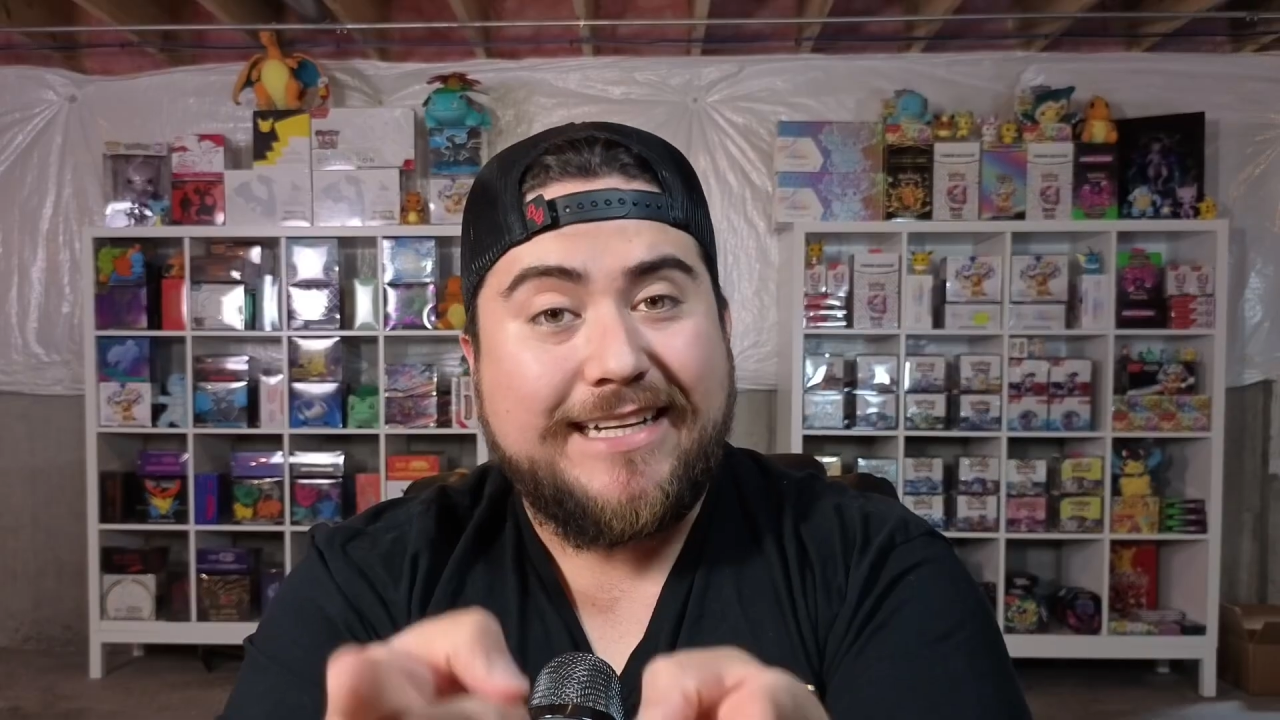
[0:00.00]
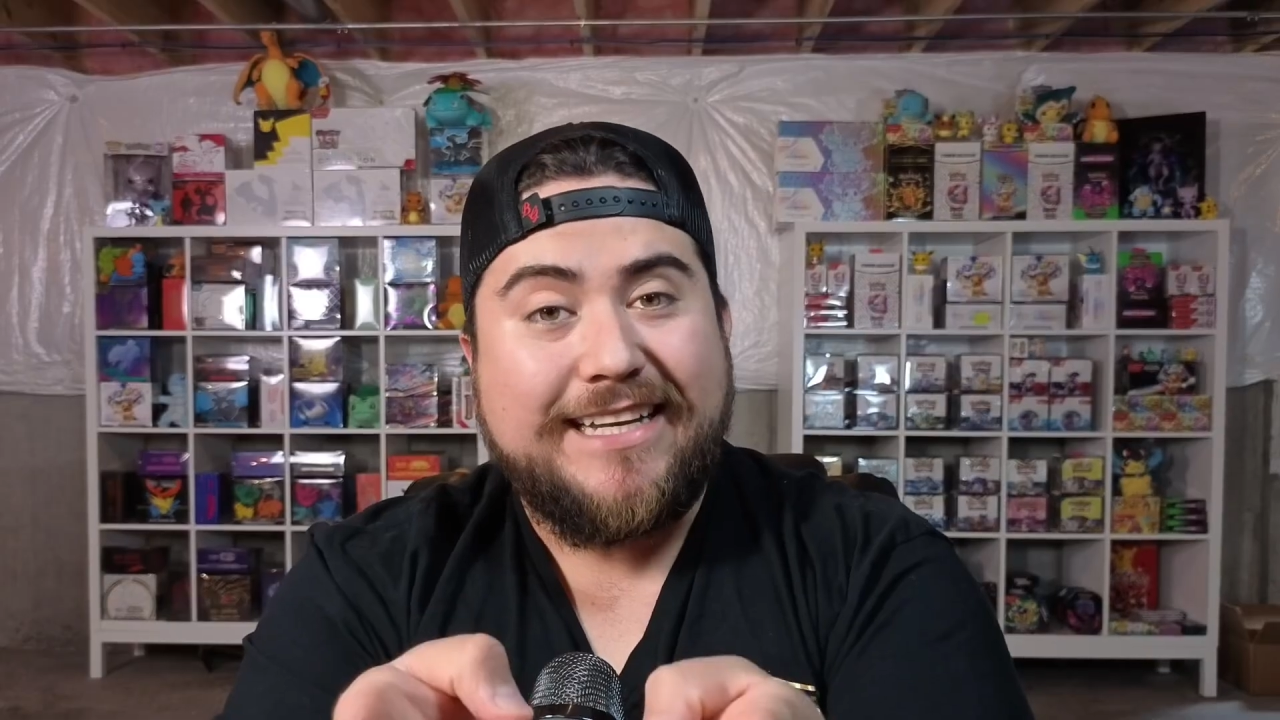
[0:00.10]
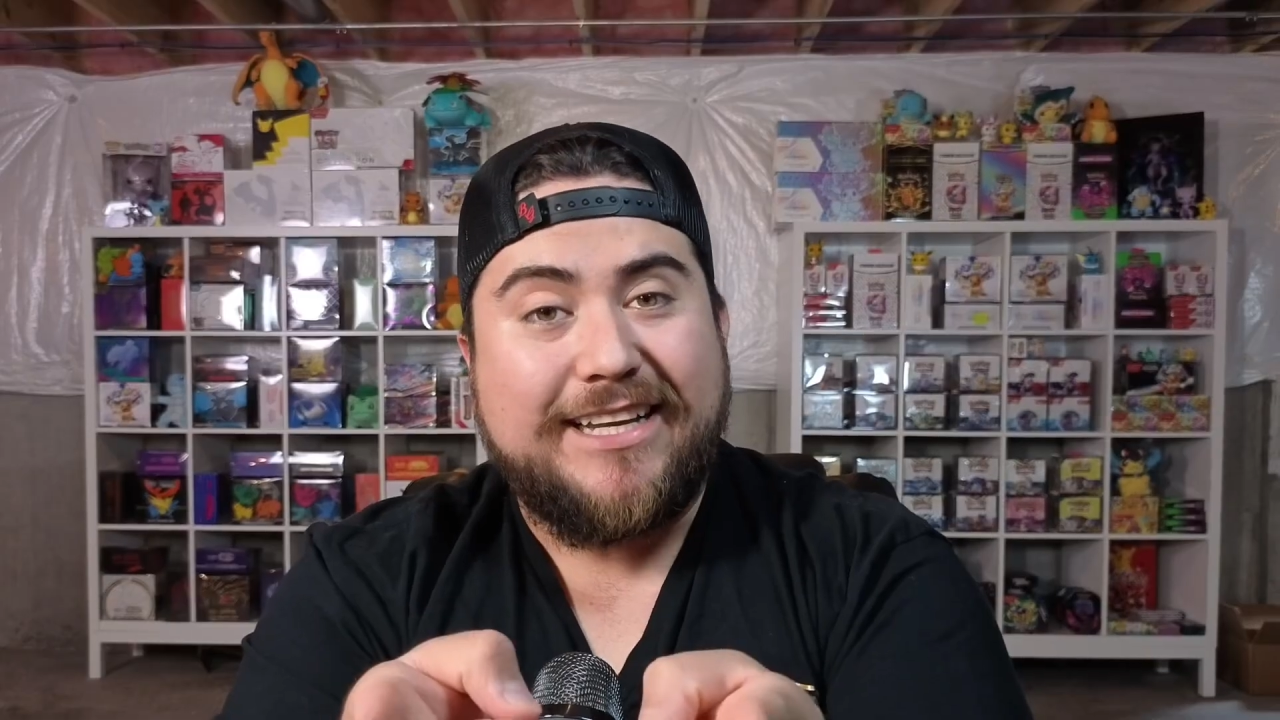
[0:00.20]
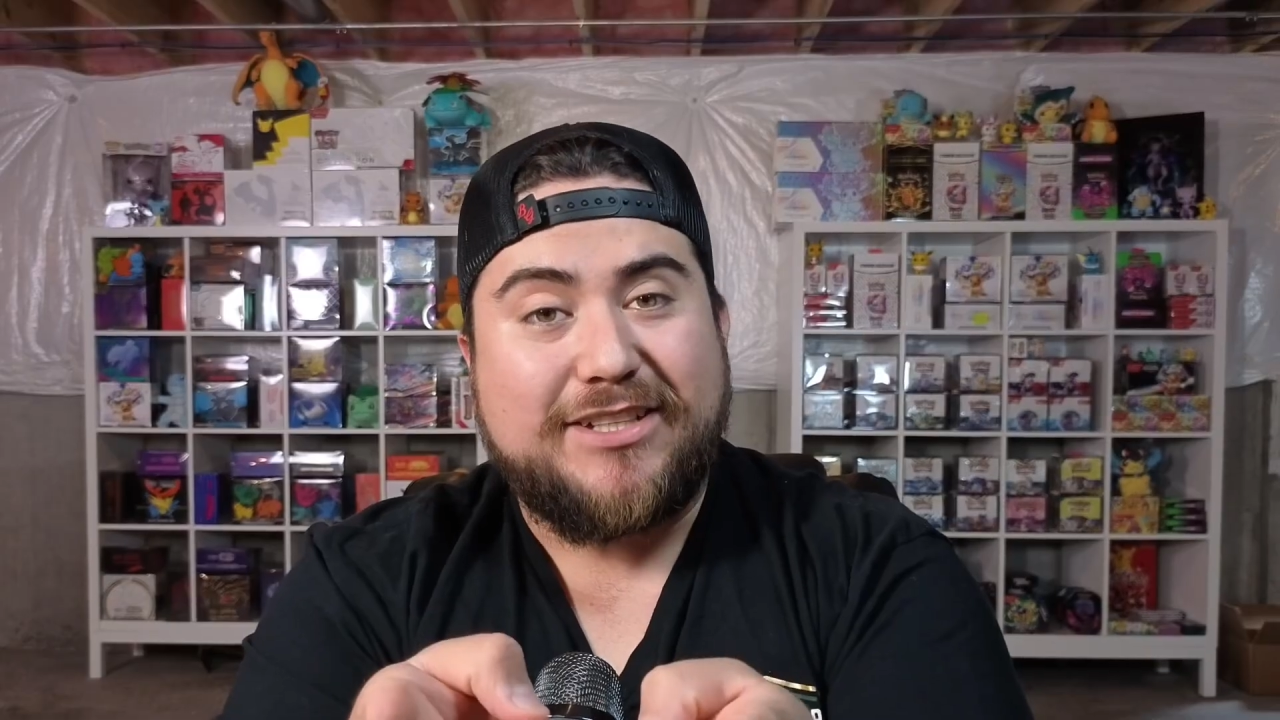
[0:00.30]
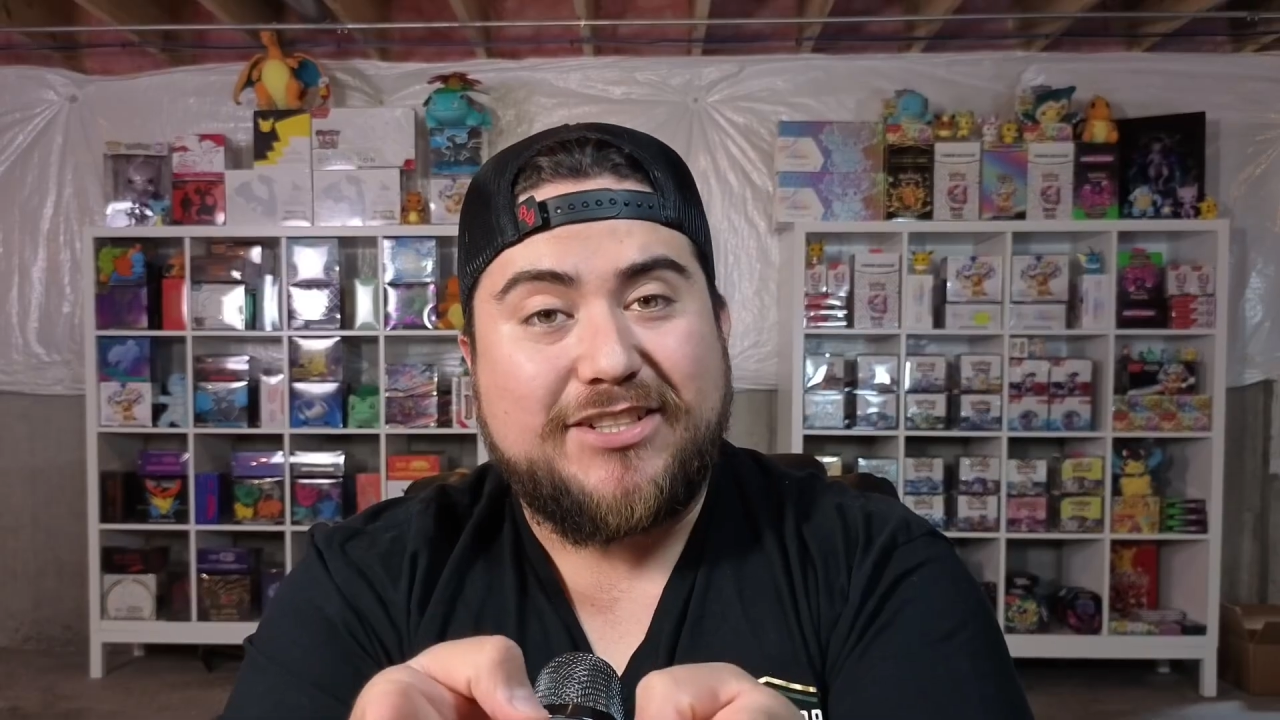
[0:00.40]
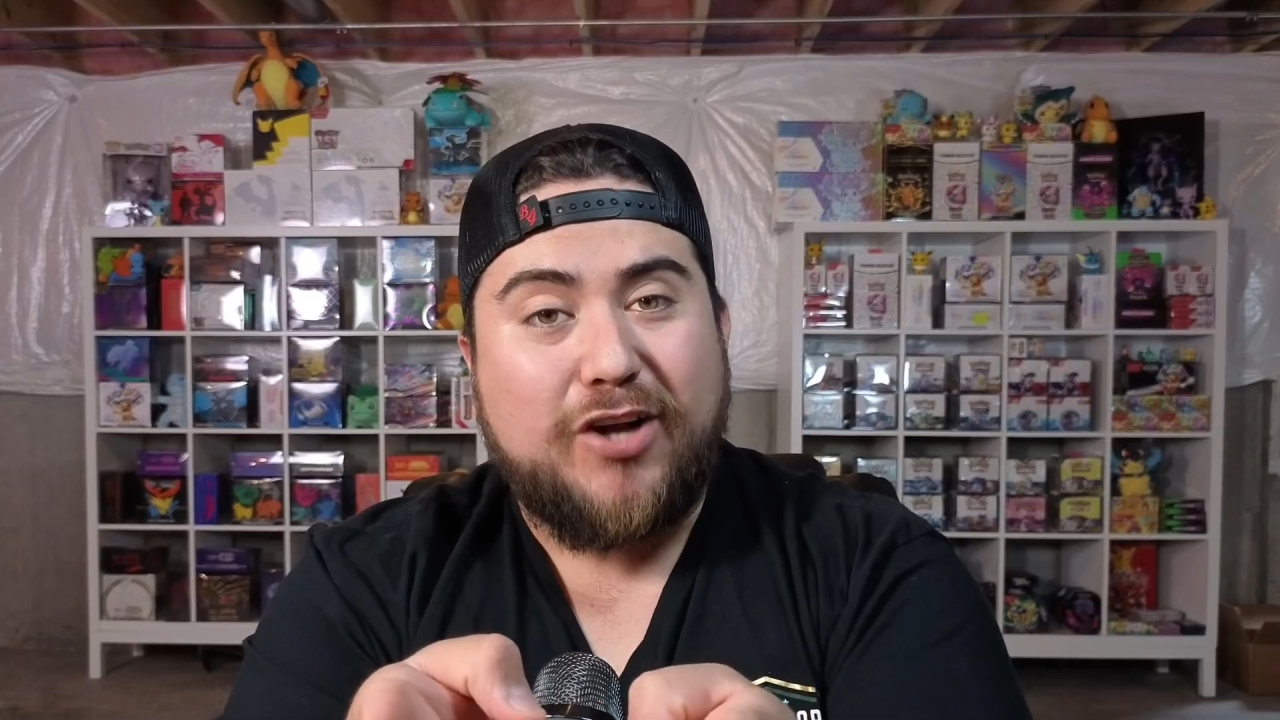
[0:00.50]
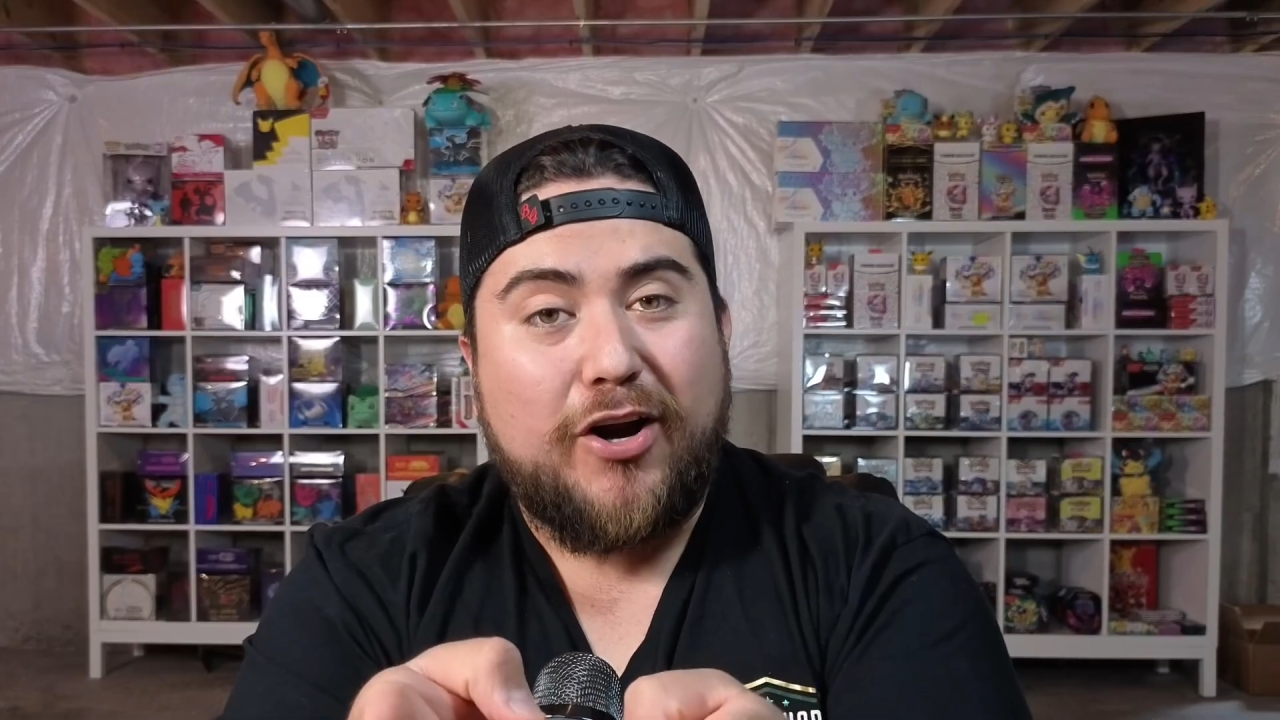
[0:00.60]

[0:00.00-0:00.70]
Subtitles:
let's get started.